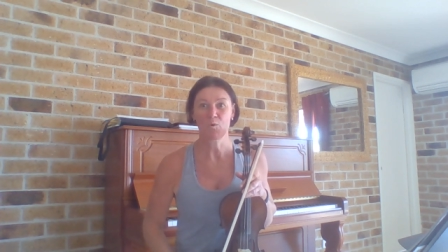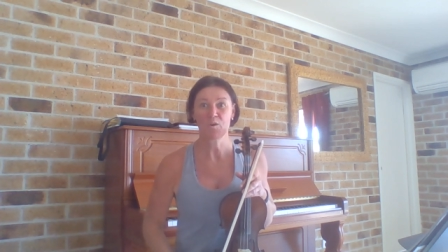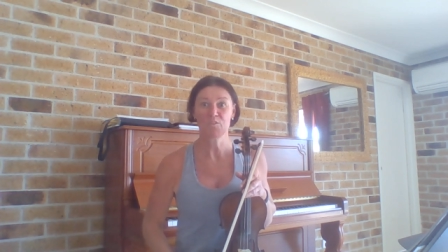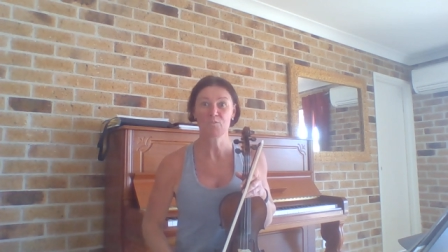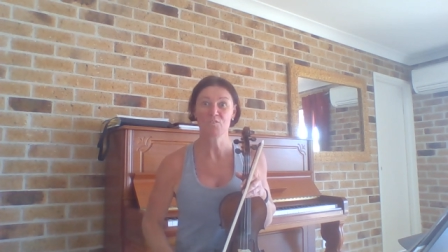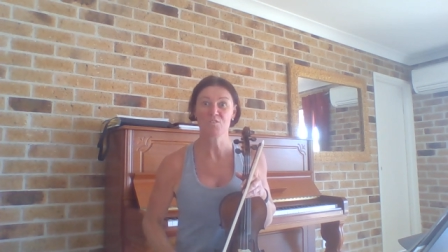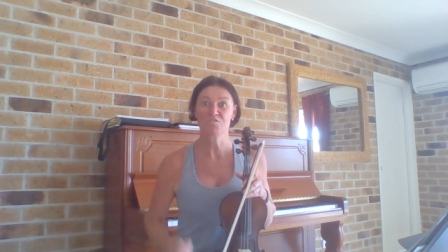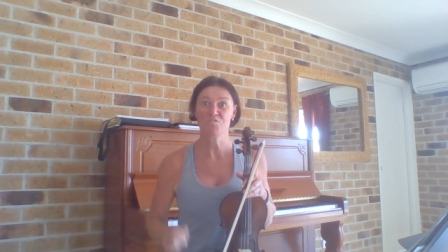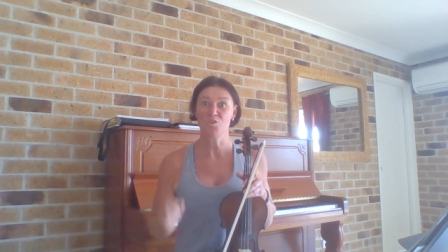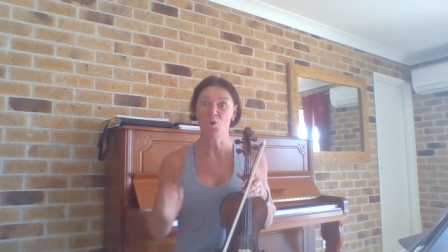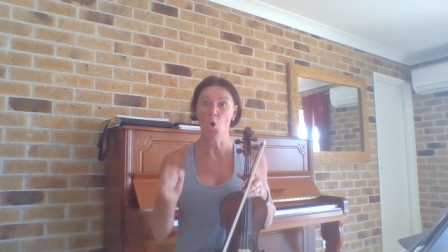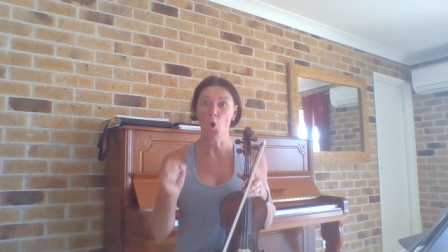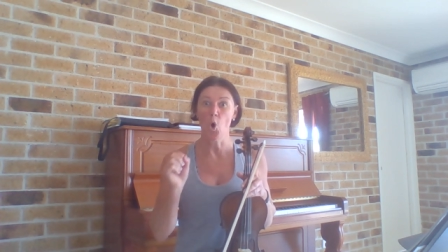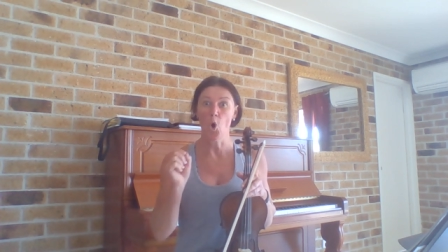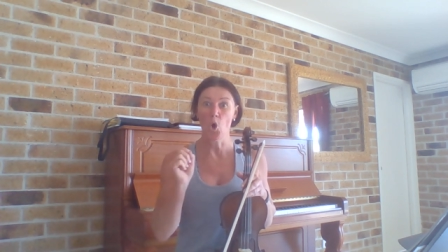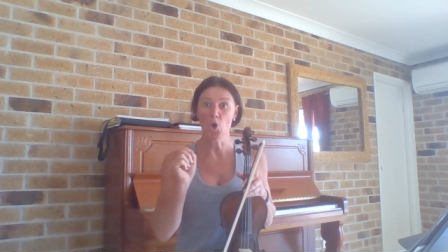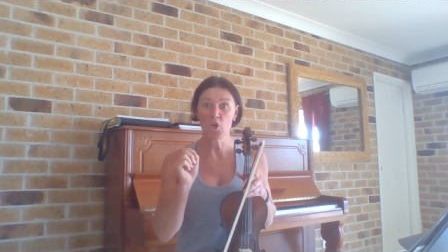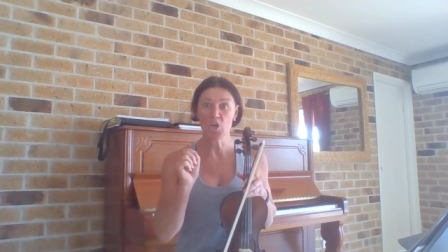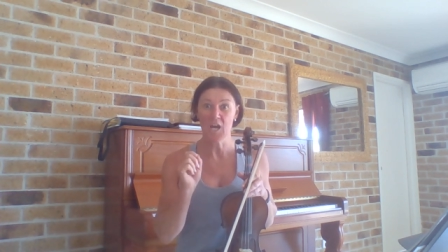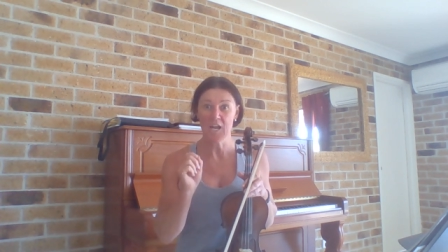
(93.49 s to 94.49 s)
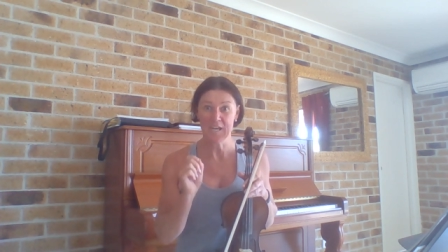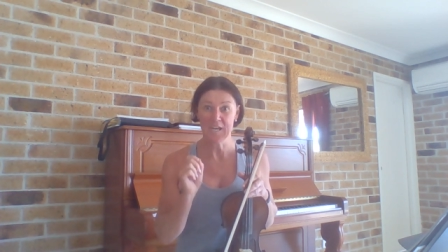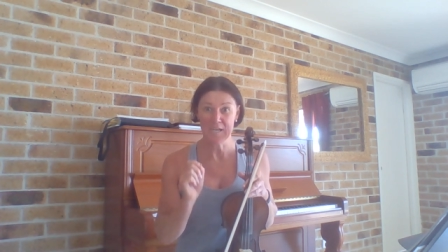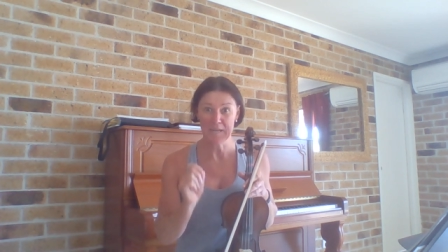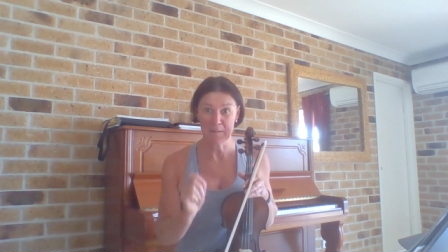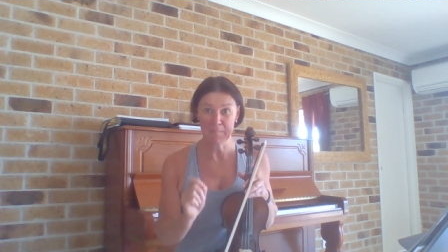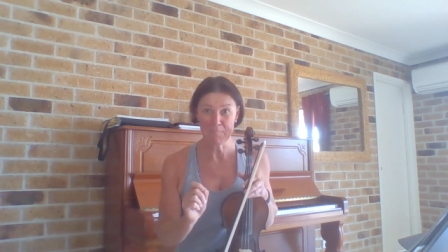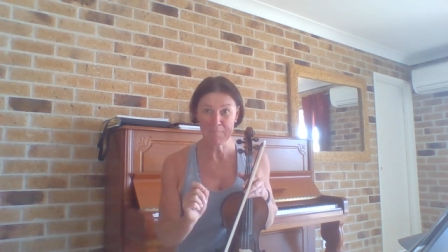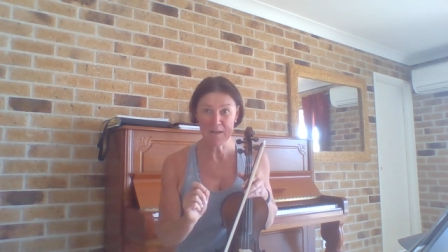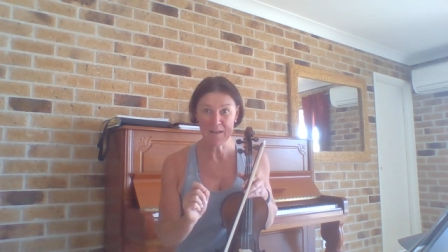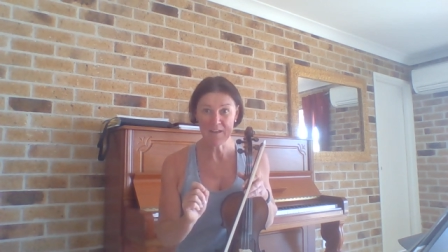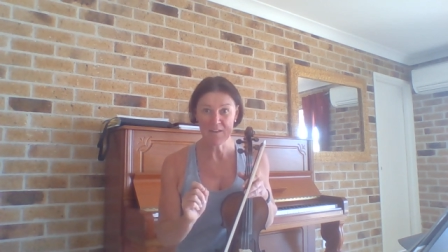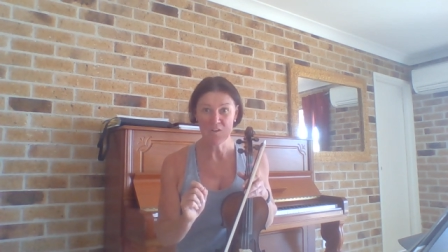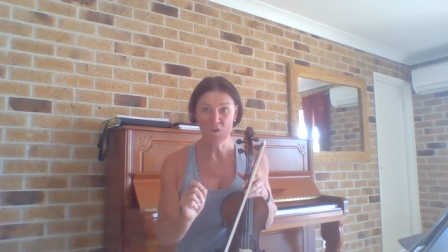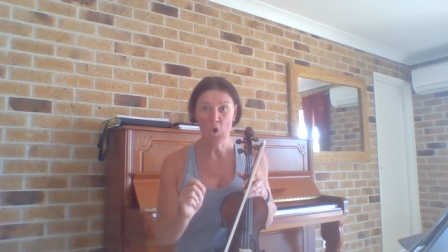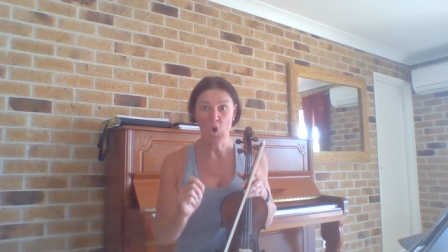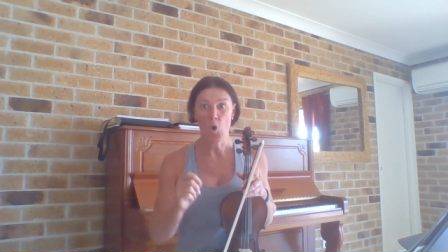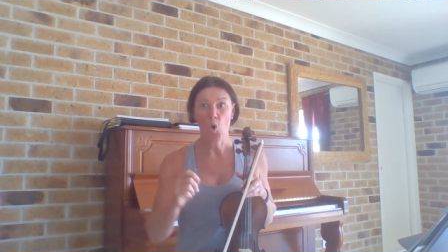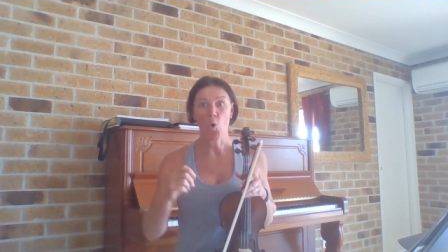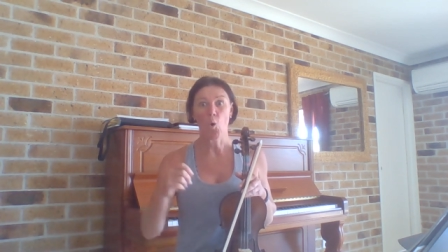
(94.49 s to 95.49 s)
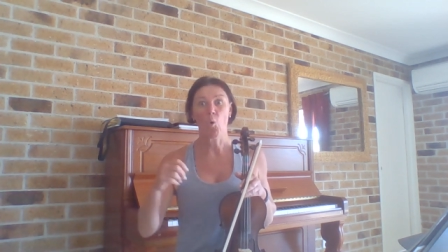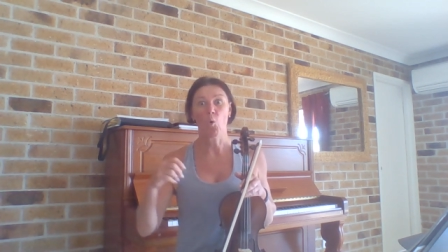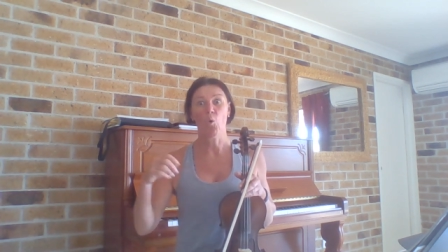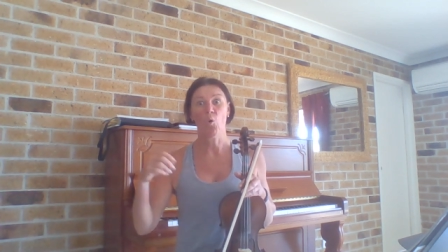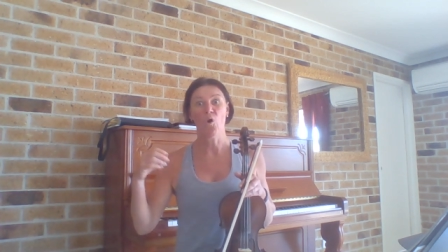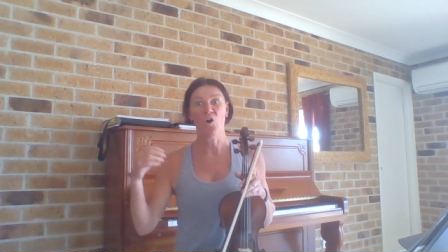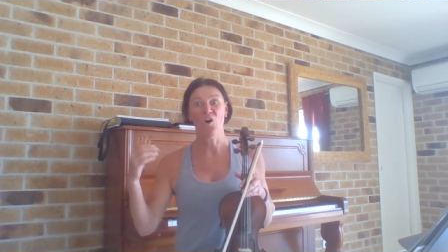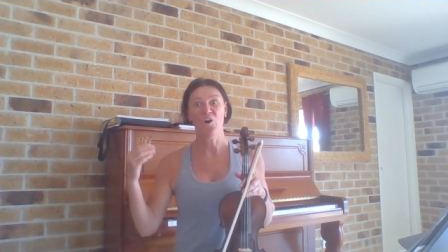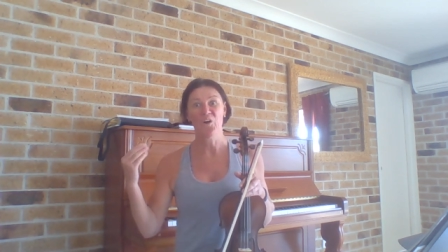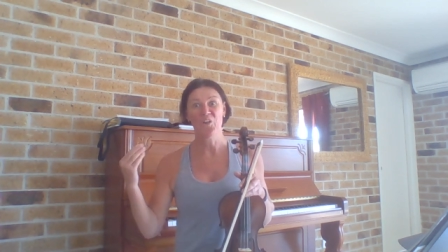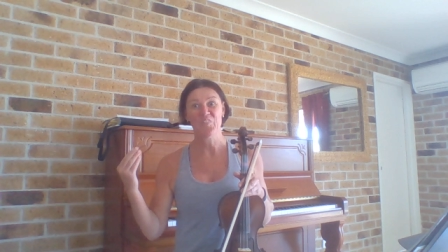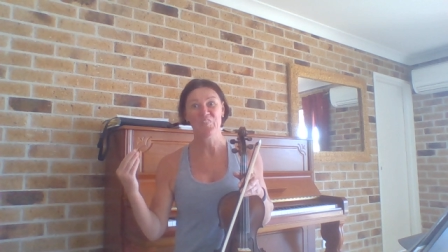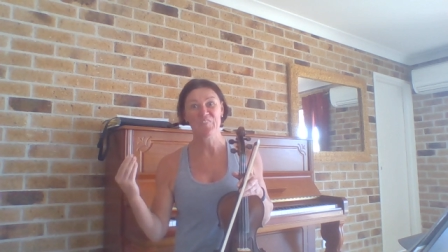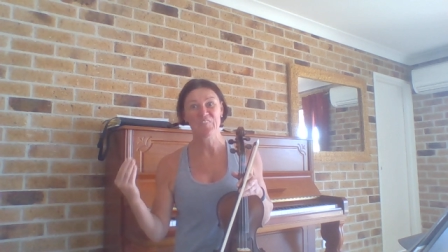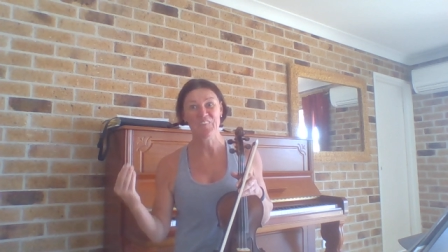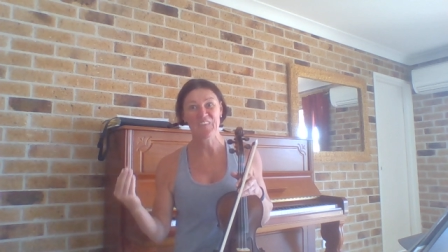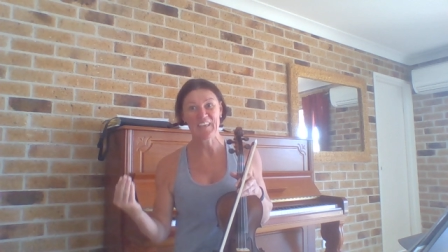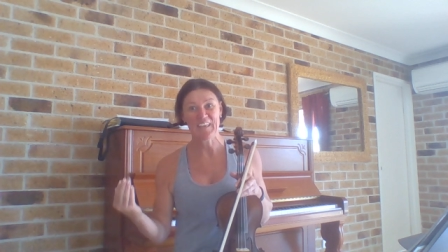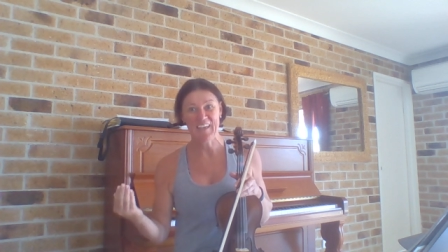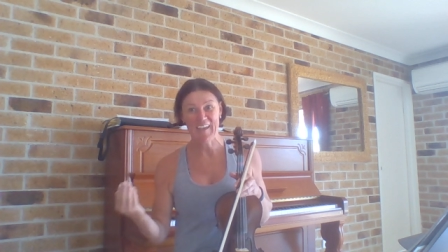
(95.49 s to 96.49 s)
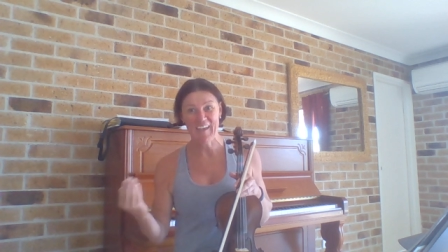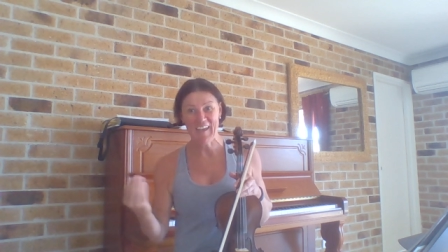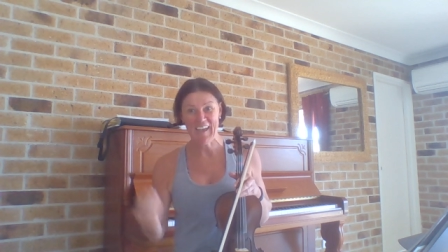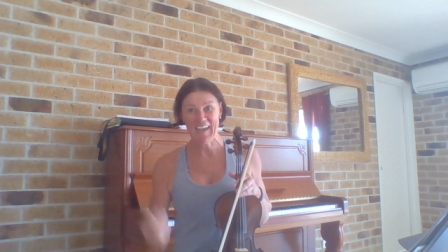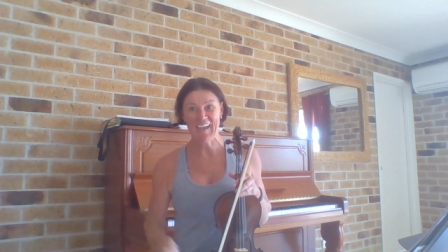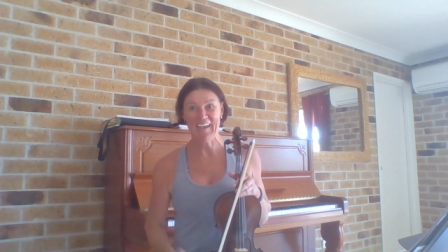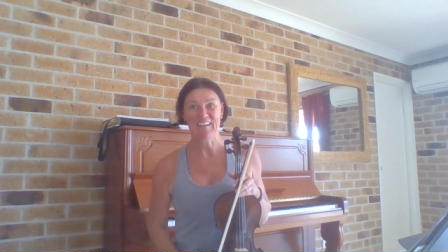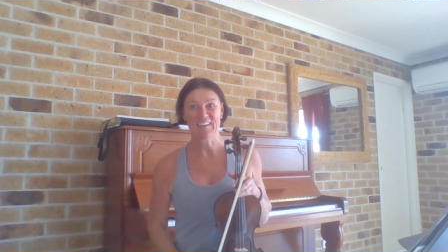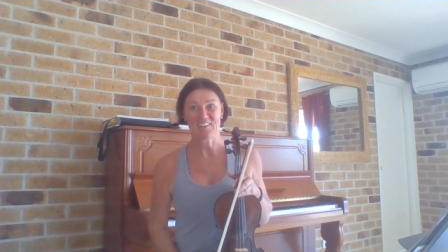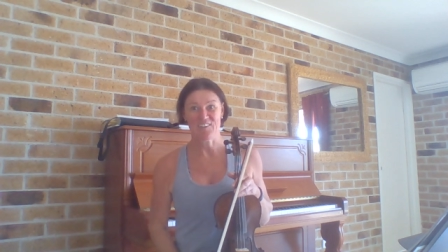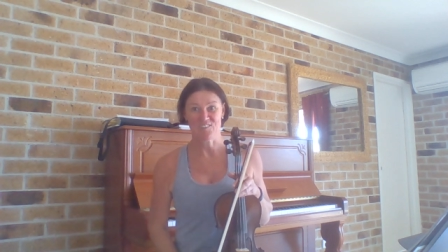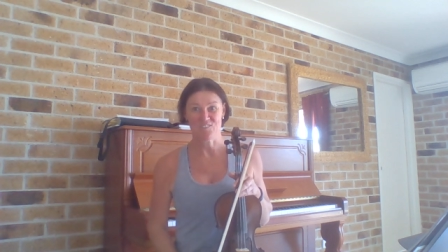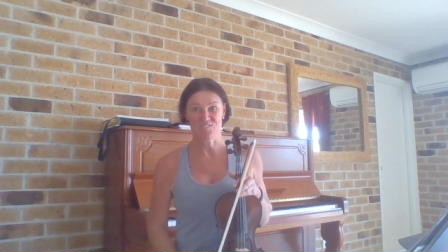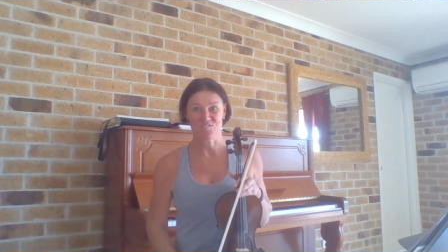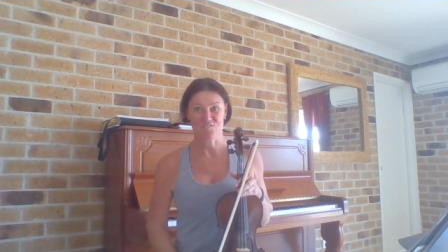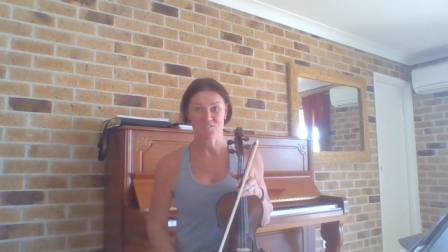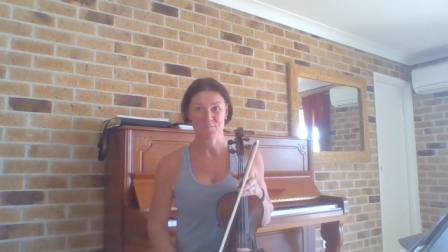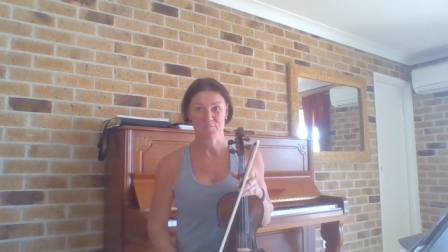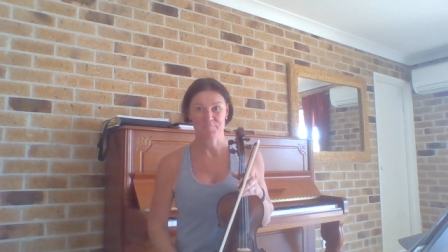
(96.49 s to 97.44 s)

whether it's on a number or on the and.